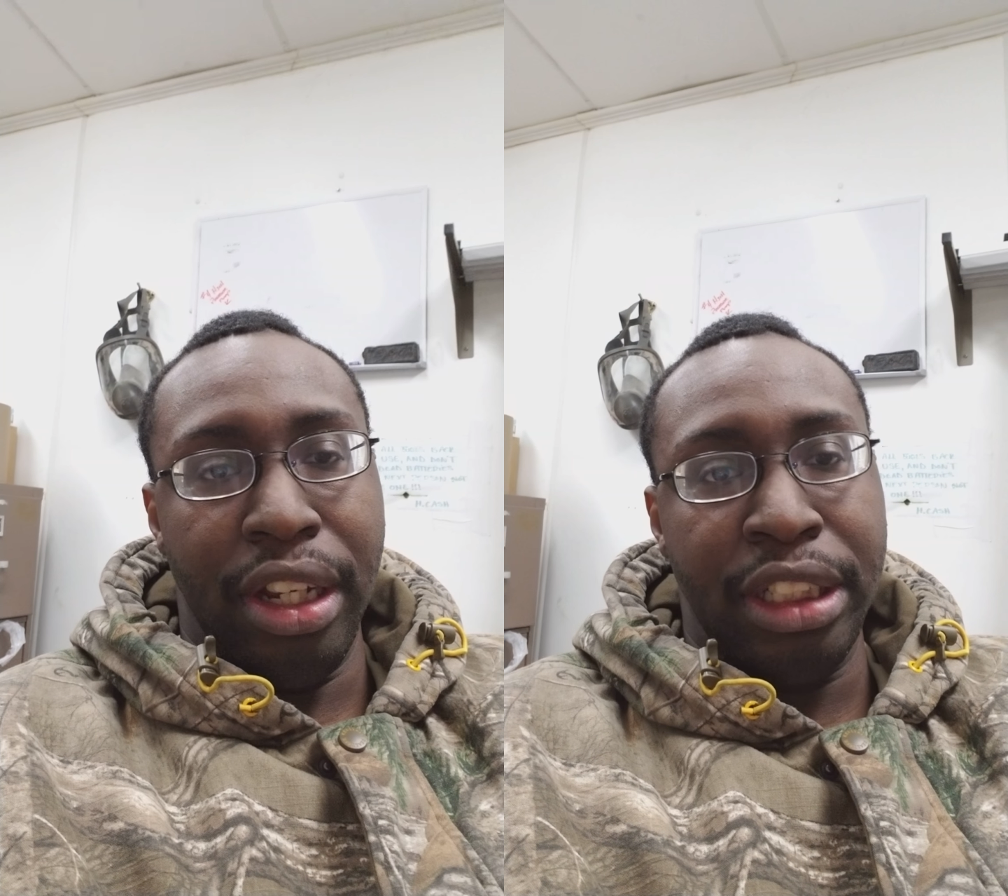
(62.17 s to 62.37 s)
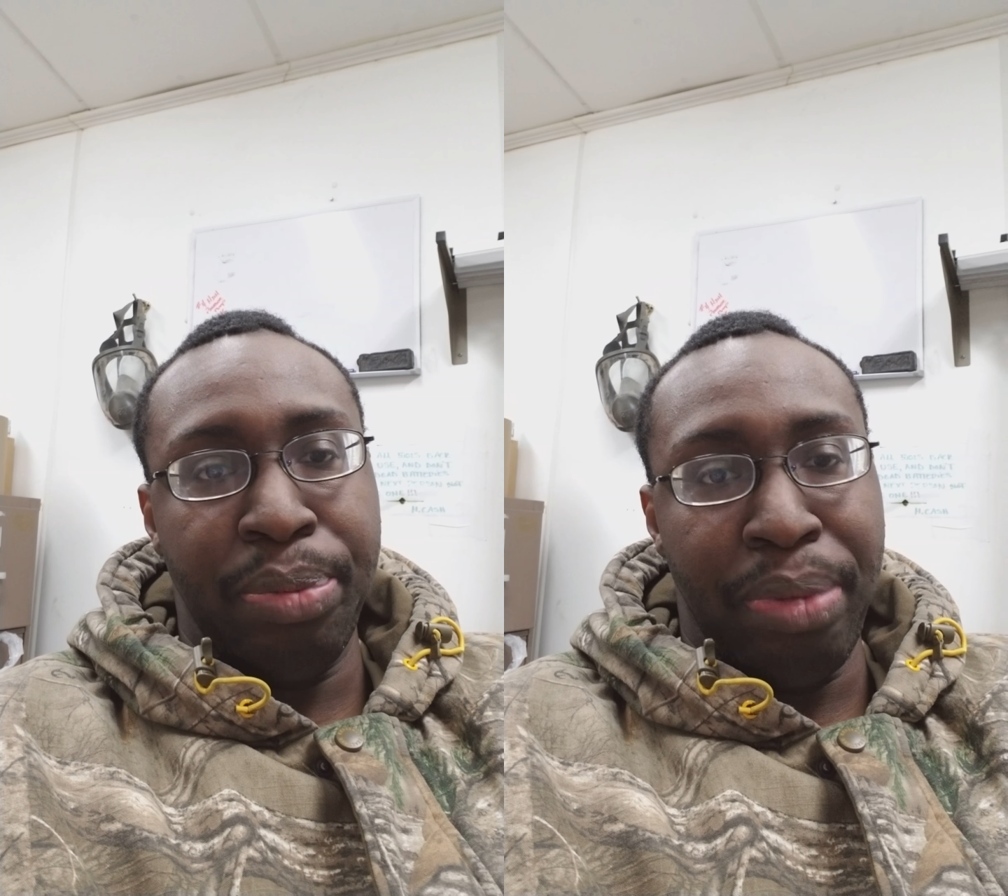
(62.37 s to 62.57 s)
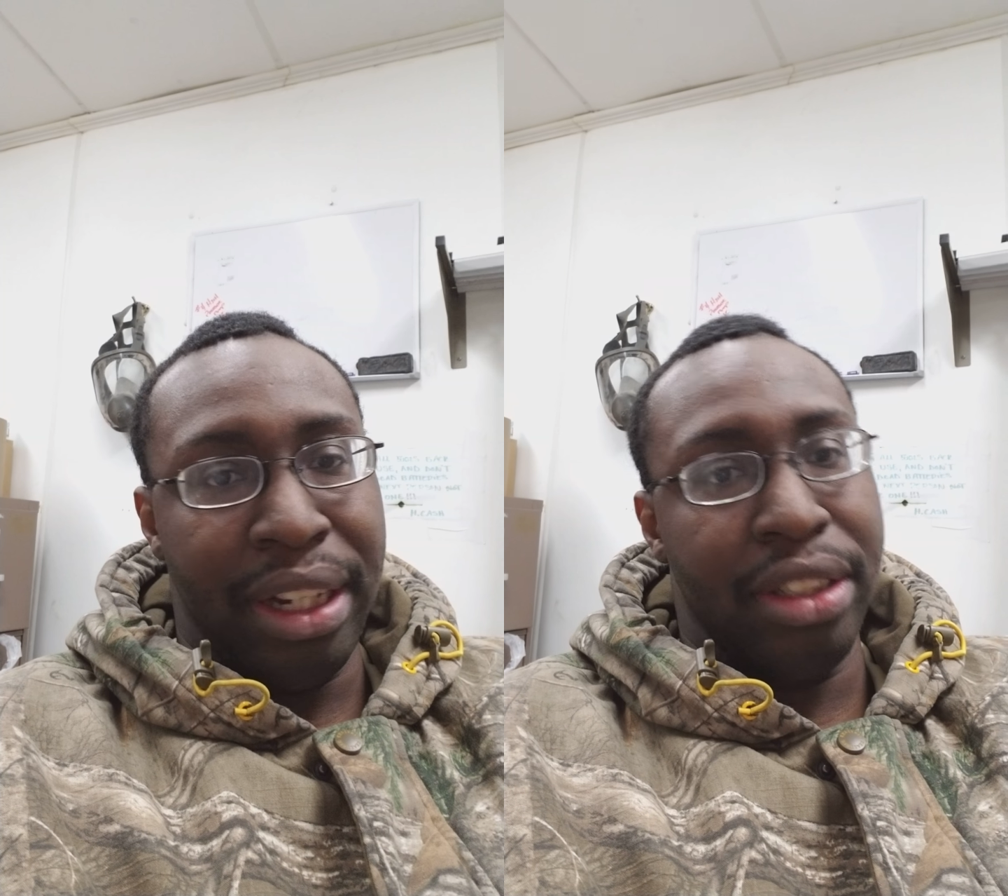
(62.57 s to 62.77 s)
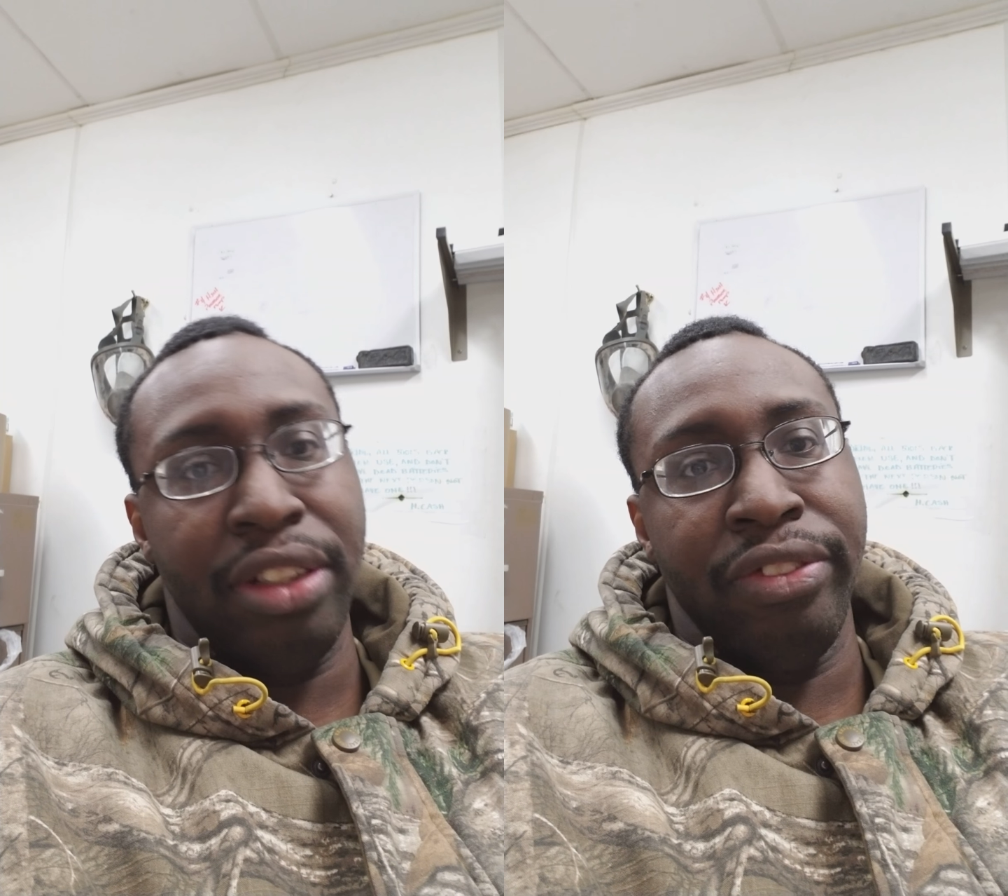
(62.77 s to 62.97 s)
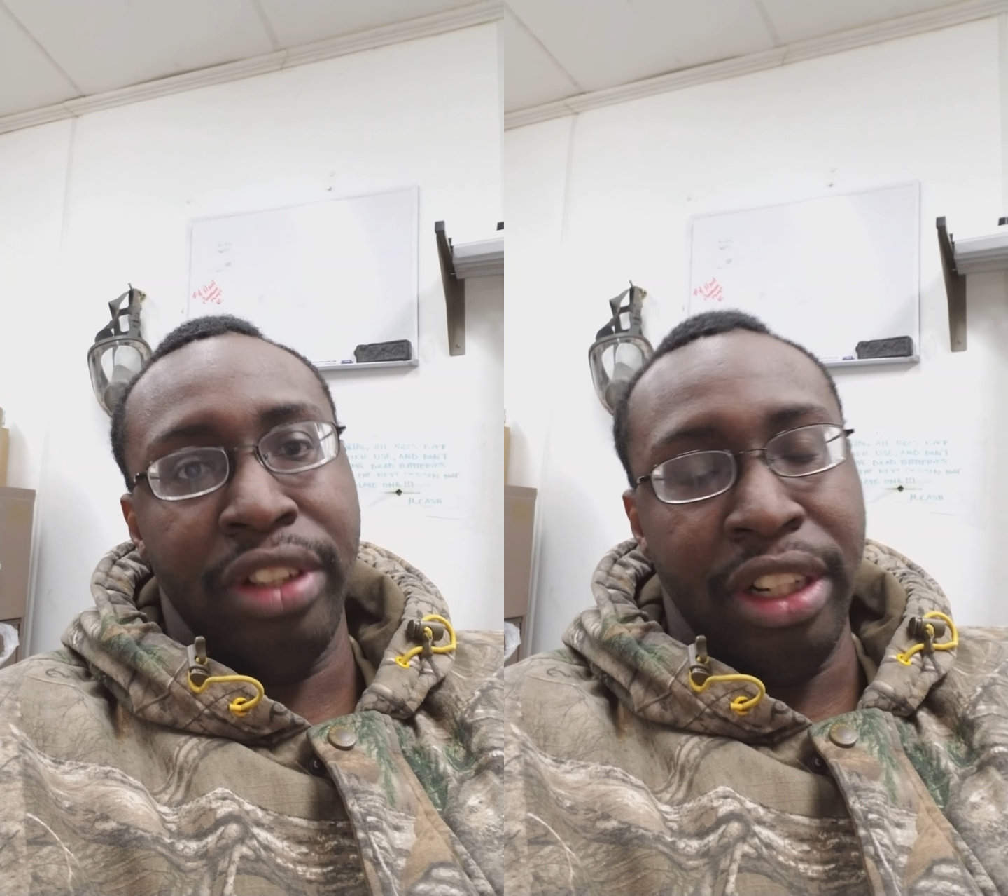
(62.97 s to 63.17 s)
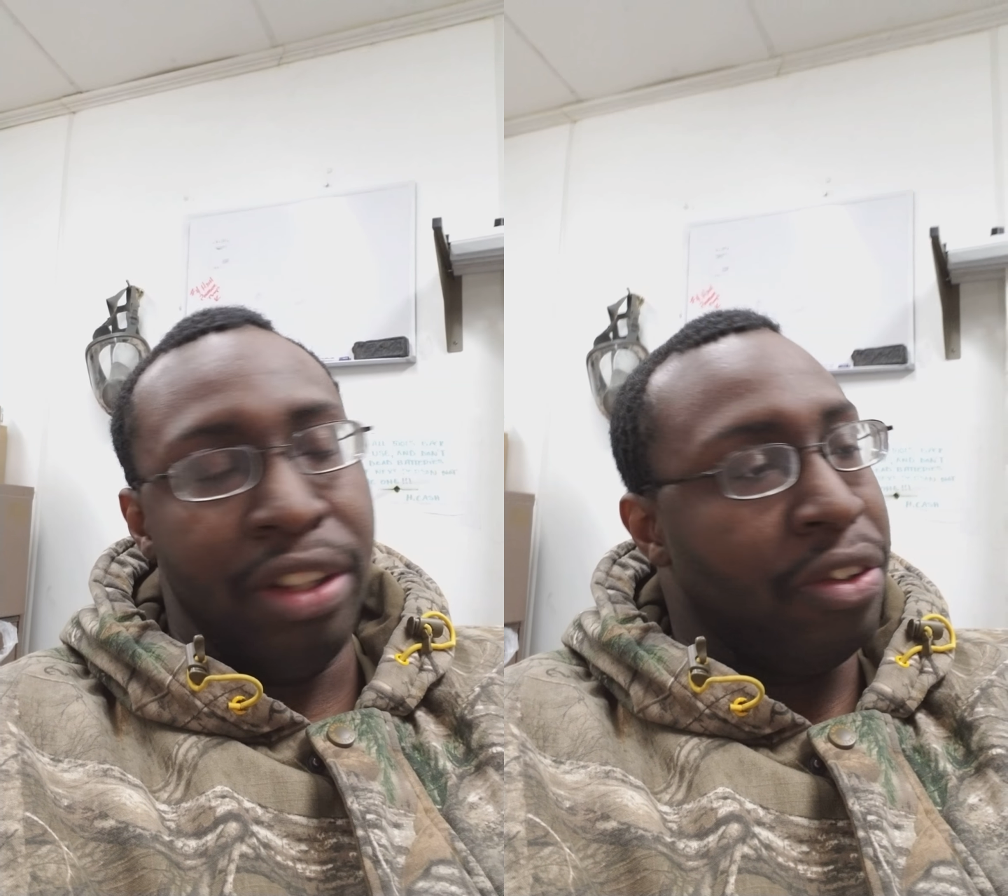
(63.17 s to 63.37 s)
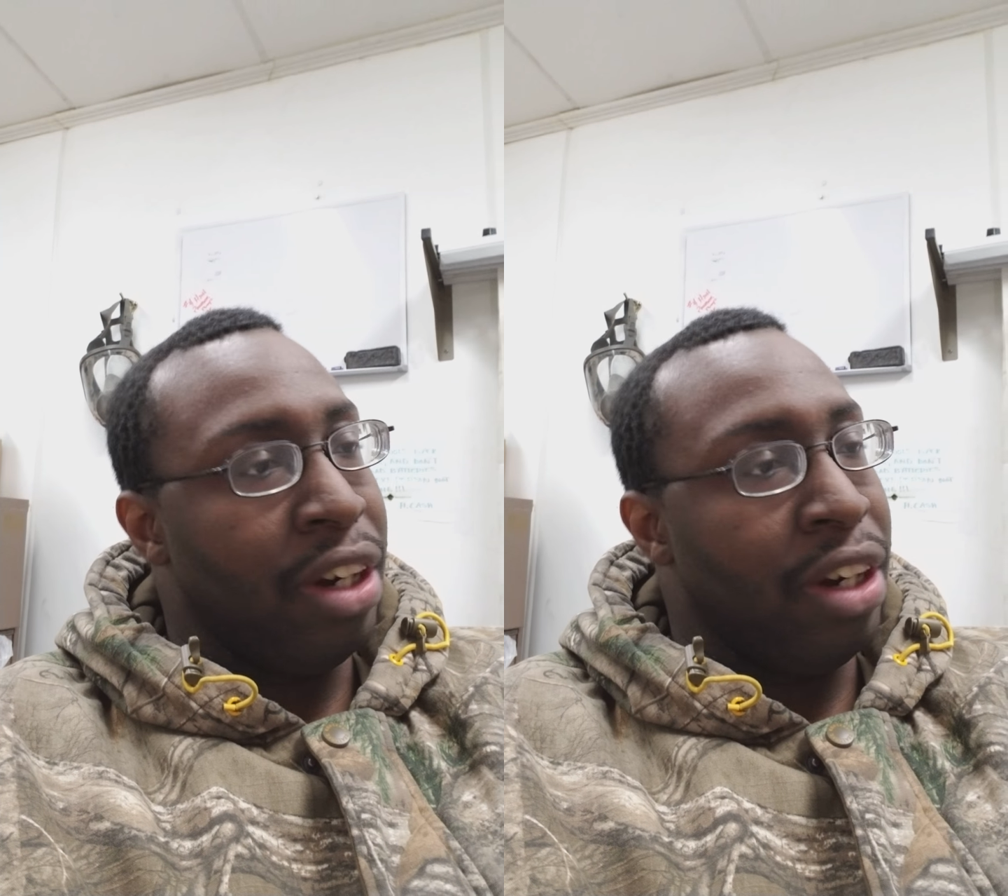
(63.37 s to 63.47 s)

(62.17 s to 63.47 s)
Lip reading: expense of the dealer.